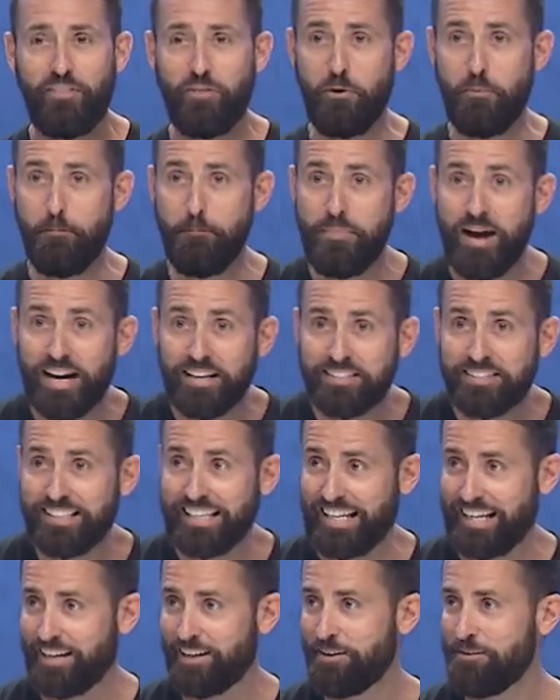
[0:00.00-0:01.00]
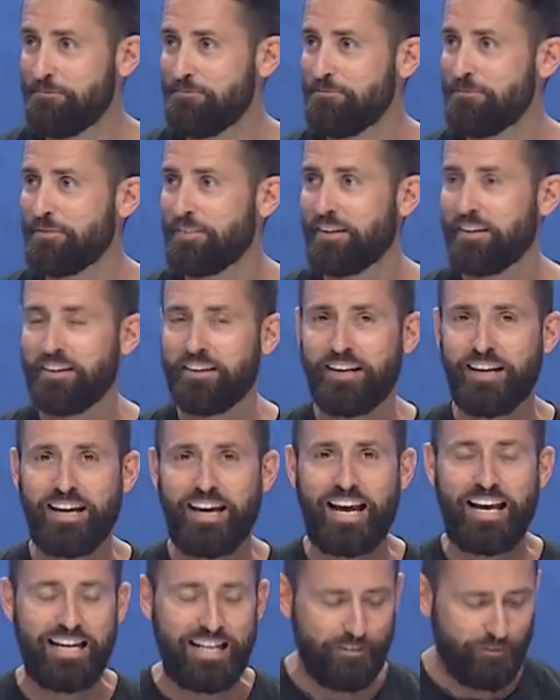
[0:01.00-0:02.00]
and they're messy.
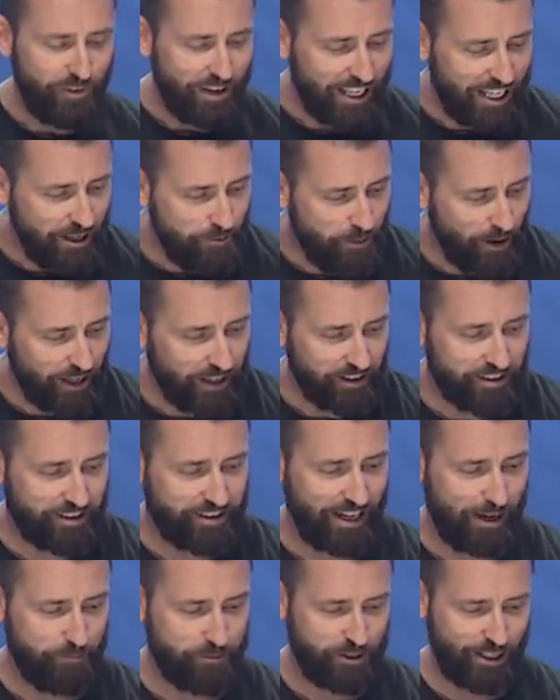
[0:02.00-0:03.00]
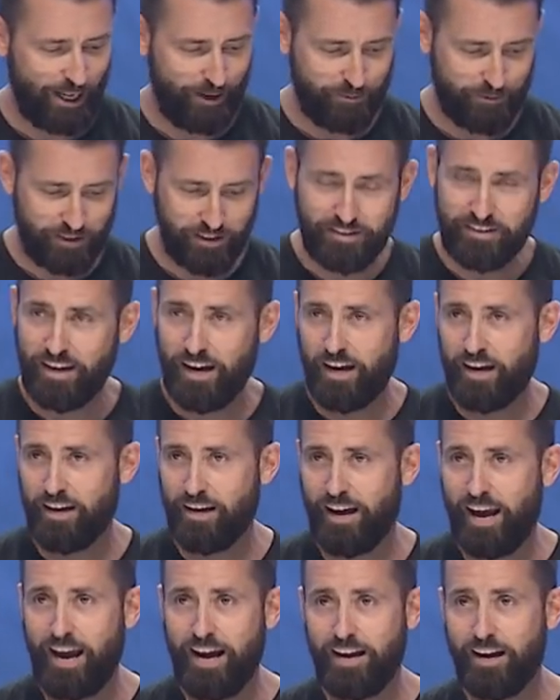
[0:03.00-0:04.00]
And if anybody steps up to
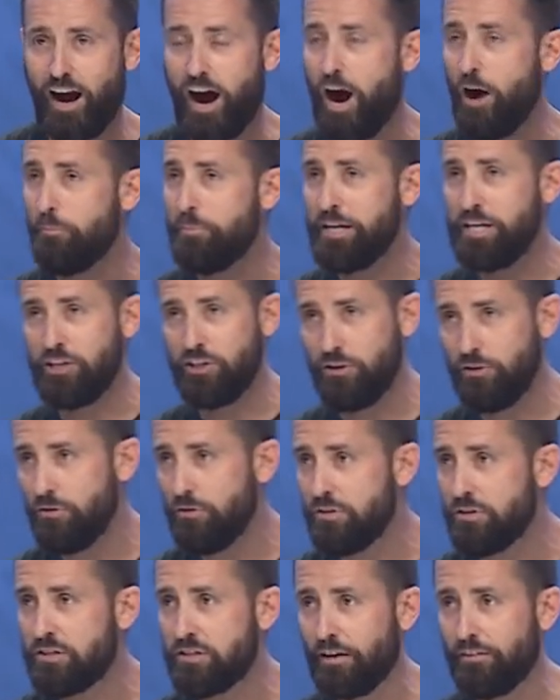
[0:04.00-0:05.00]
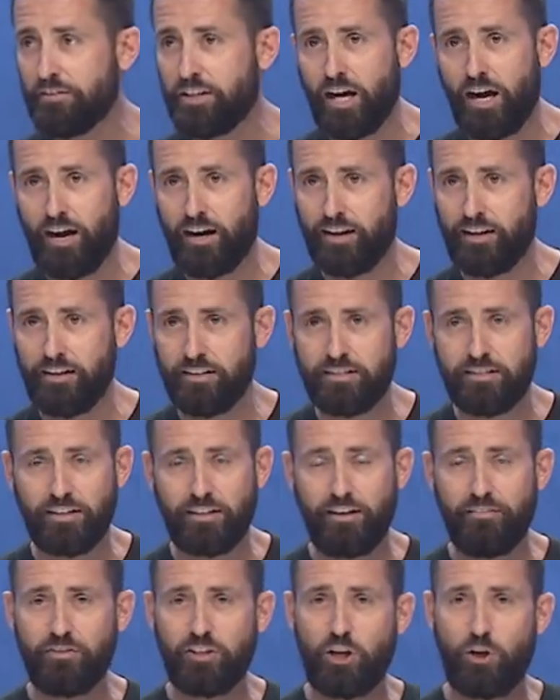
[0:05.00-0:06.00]
say, hey, I'll be used of God in a
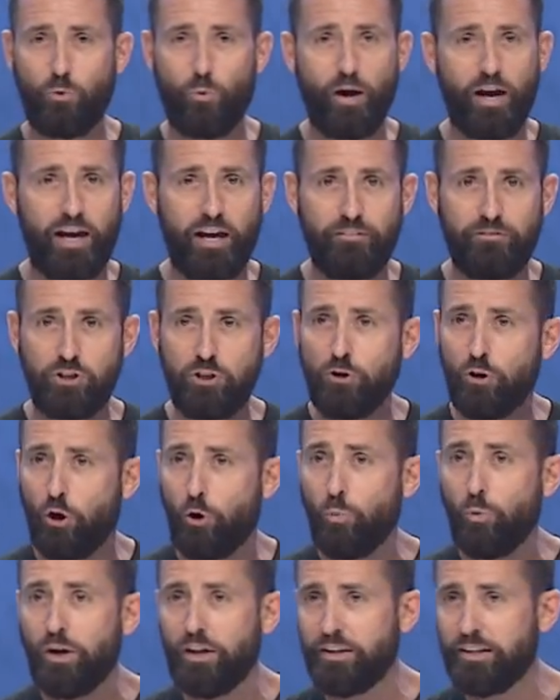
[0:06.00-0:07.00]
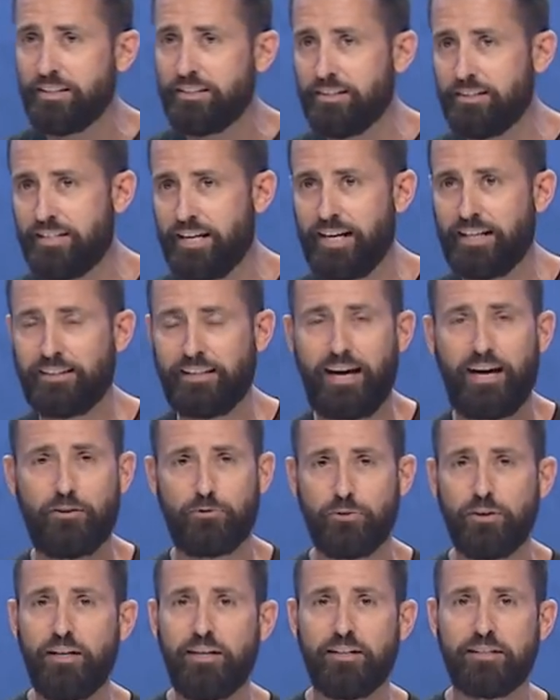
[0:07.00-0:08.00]
significant way, if you are willing to take
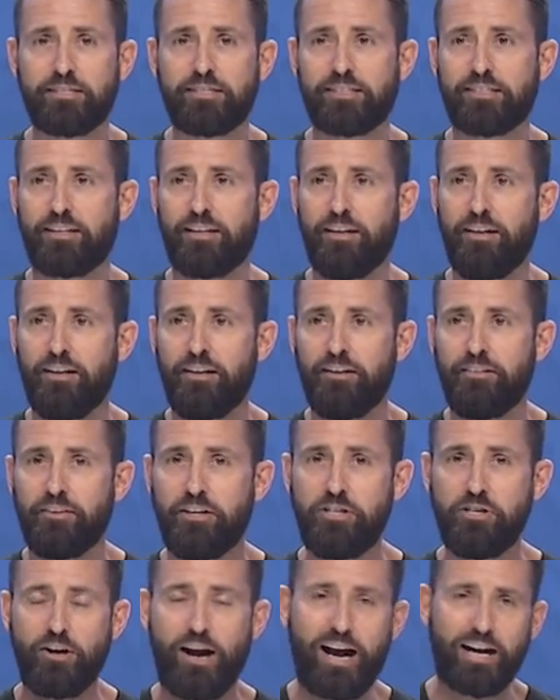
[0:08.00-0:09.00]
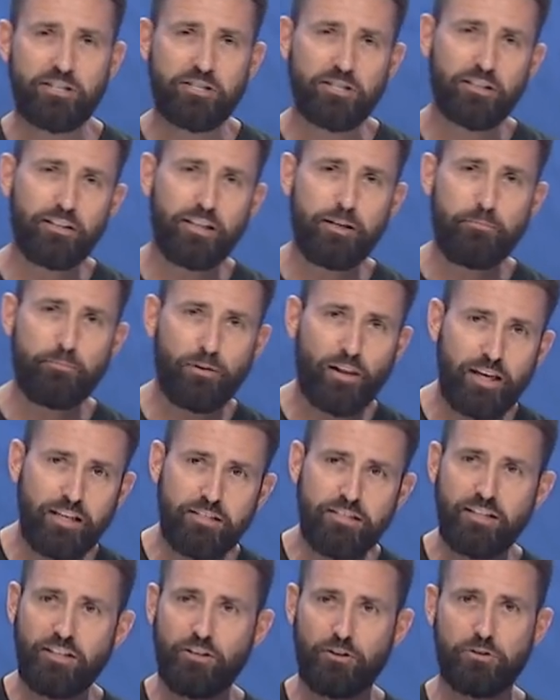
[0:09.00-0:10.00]
that risk, then you're actually
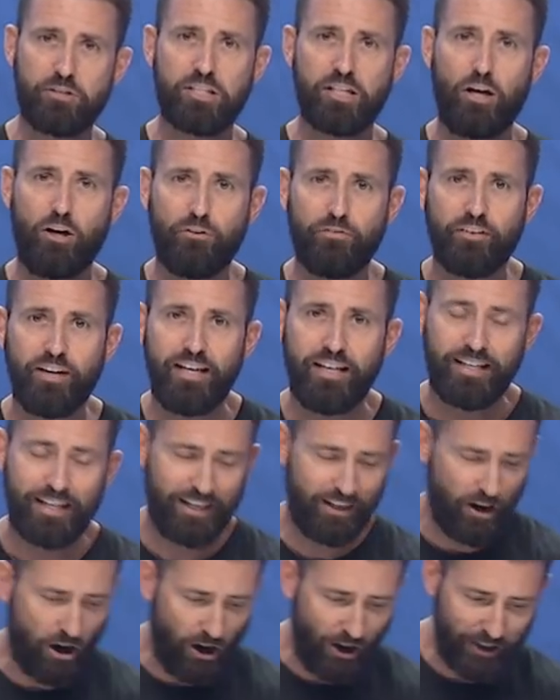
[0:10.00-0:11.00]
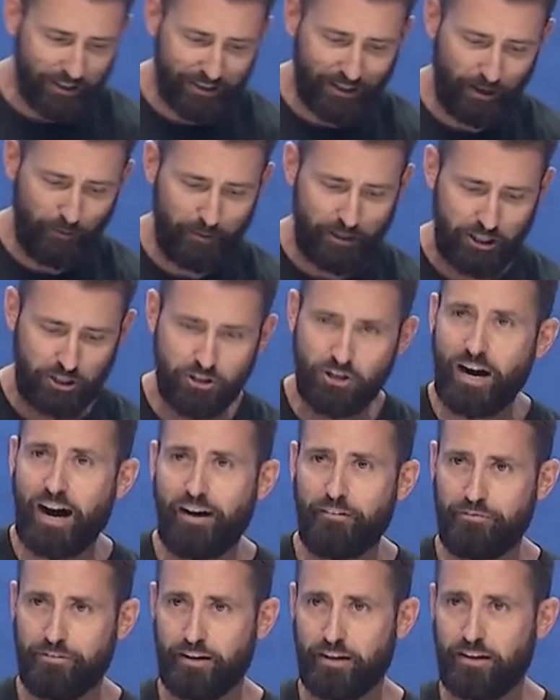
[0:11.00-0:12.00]
placing yourself in oncoming
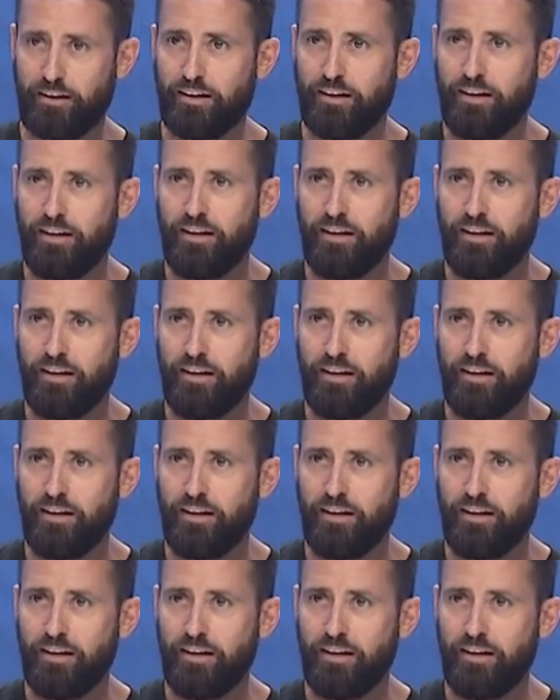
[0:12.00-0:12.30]
traffic.